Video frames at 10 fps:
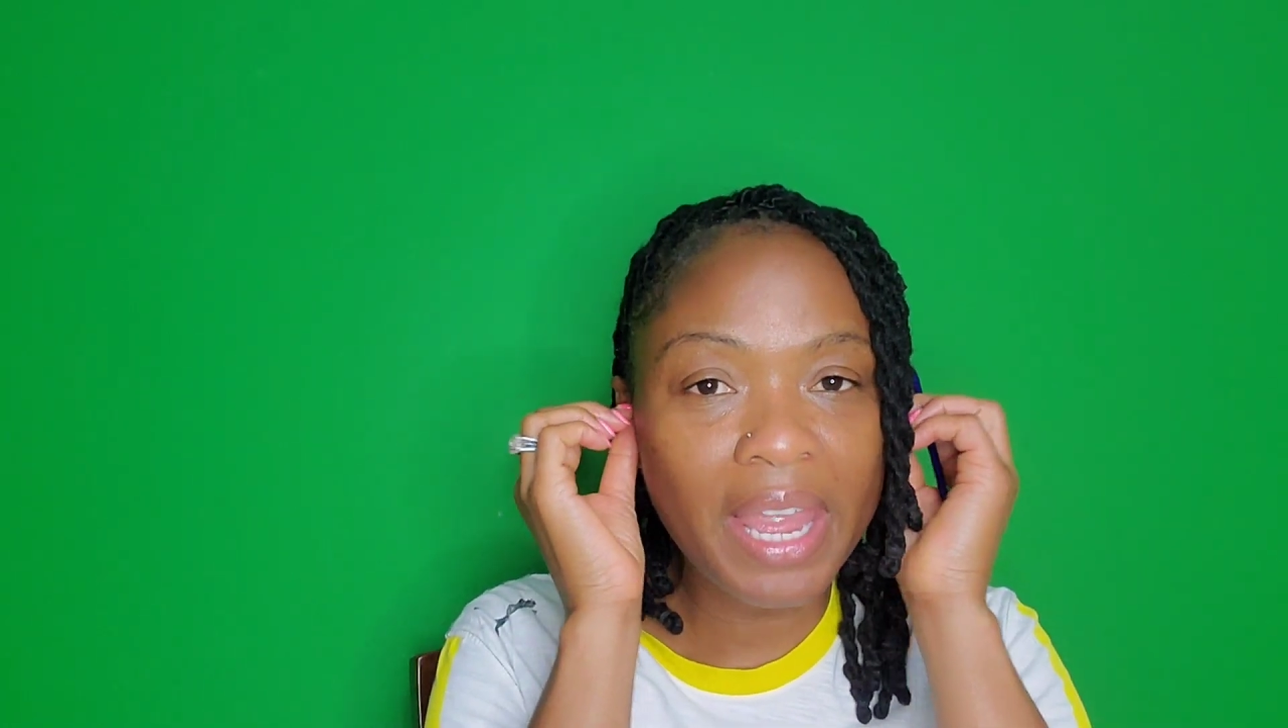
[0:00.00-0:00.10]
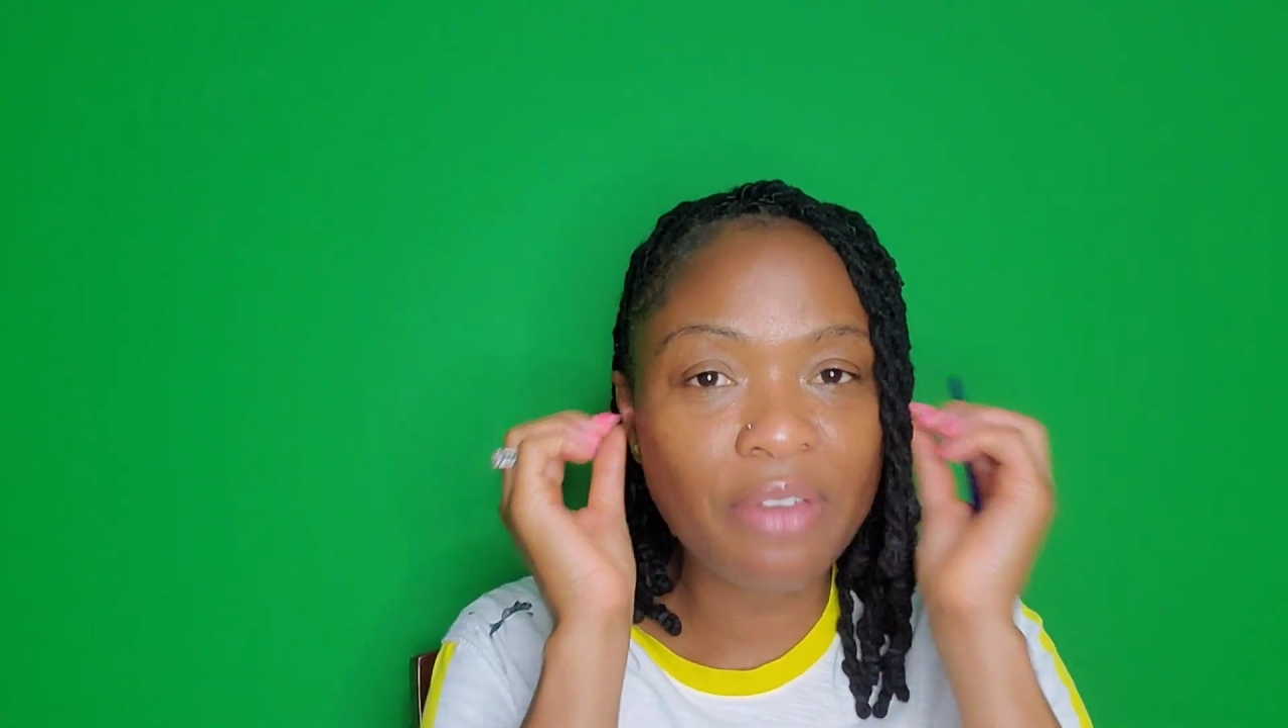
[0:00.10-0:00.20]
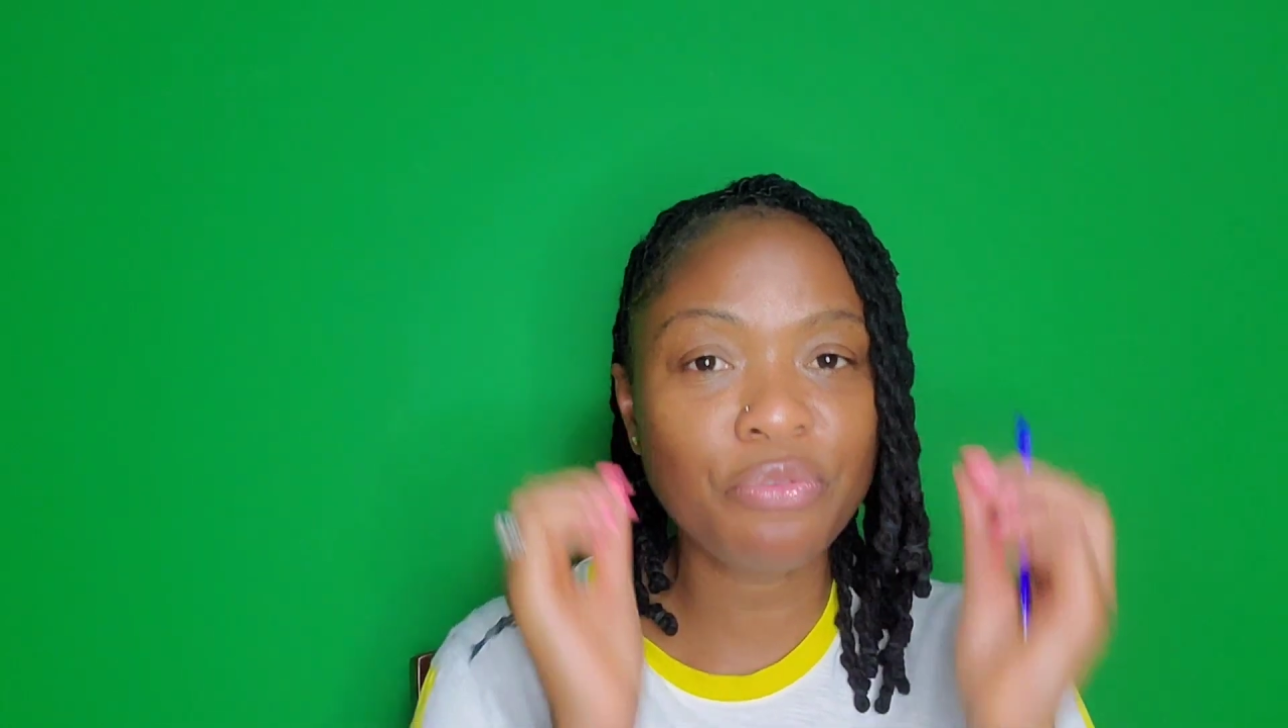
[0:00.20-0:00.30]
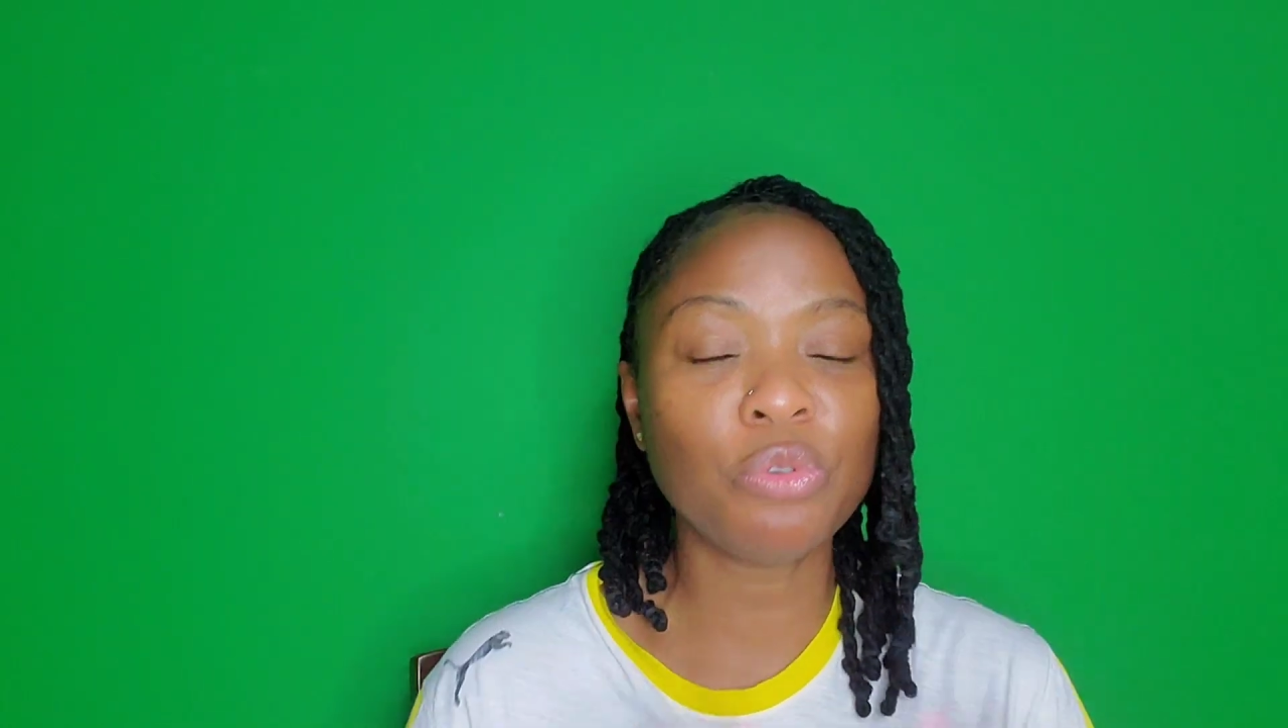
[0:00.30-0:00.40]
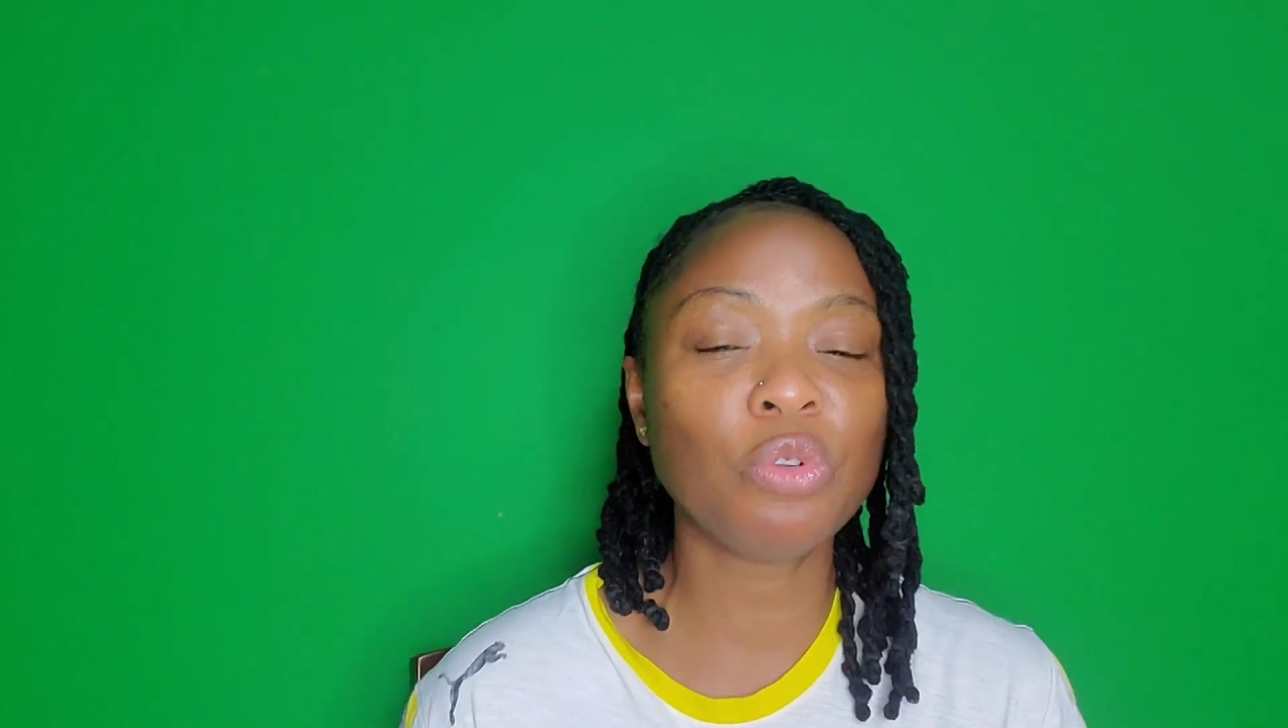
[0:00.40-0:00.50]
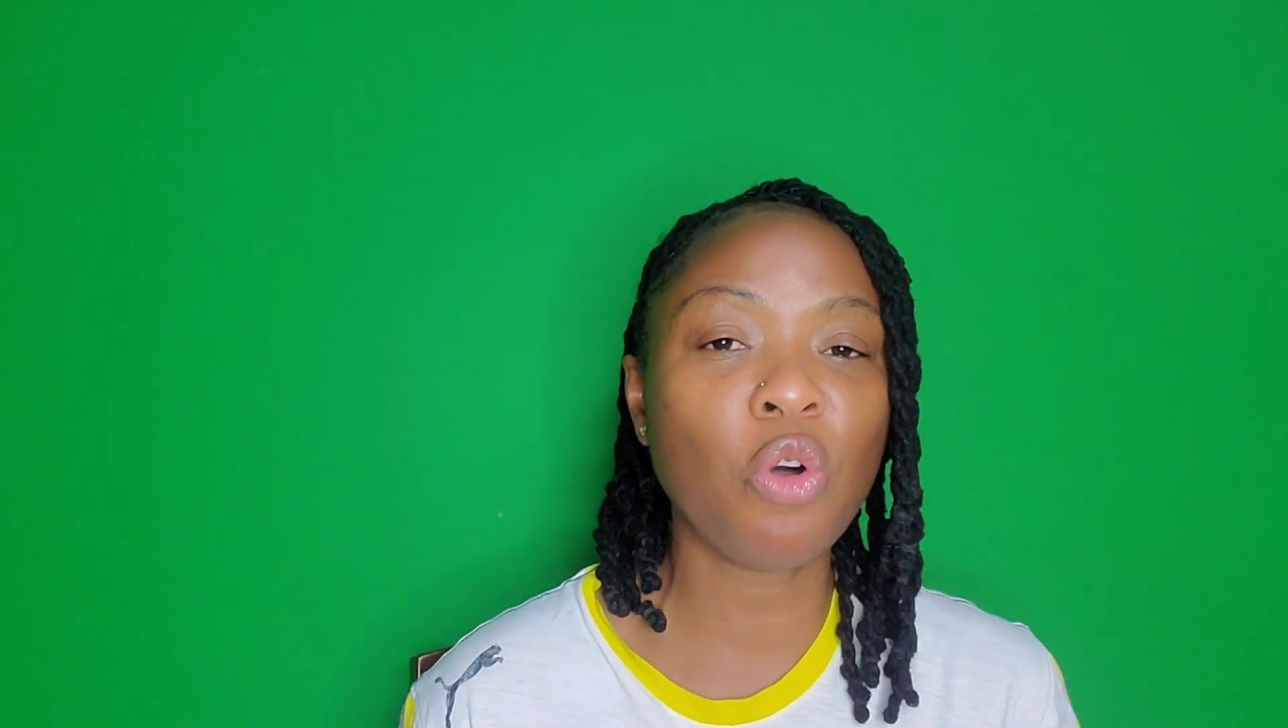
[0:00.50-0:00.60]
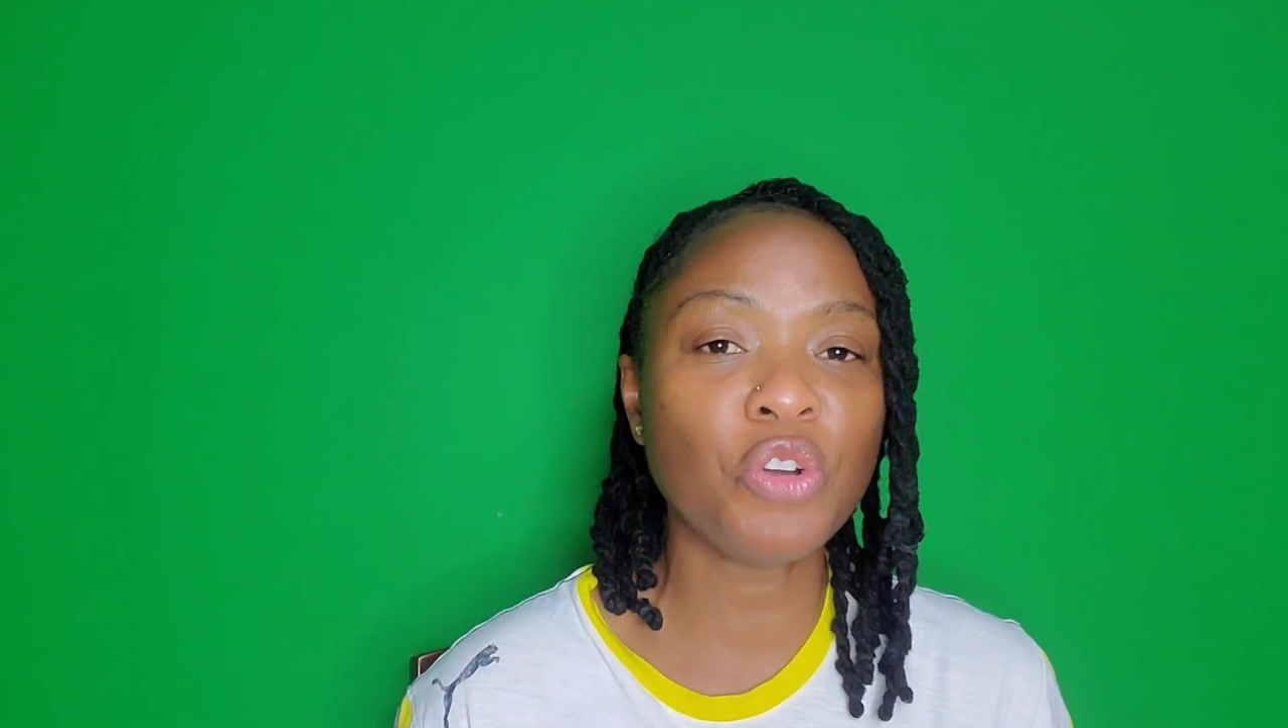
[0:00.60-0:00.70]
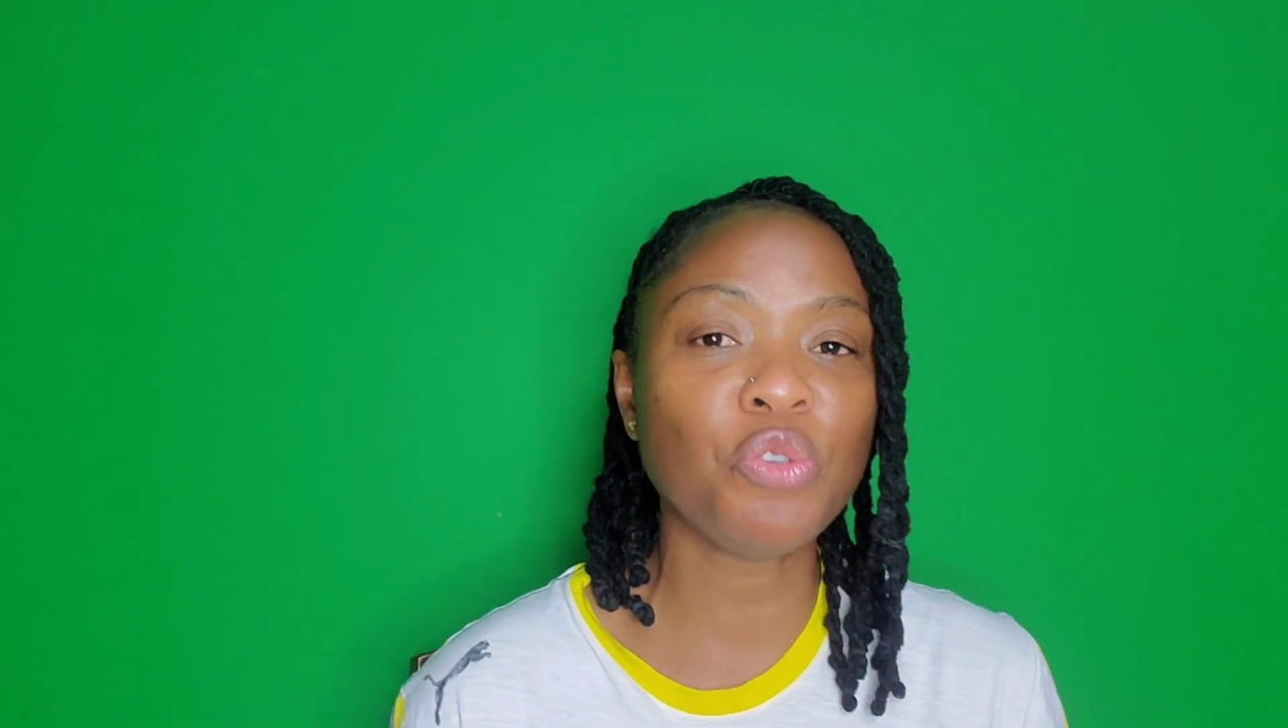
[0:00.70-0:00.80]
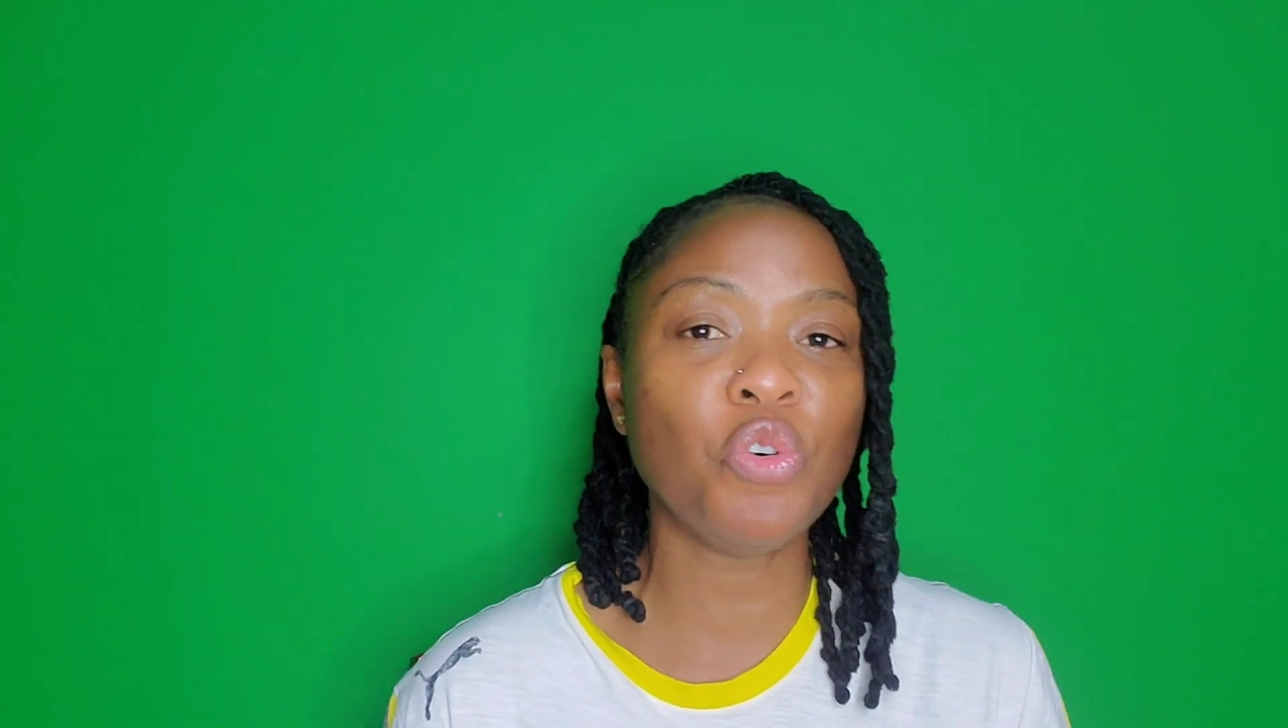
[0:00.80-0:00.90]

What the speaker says: headphones on,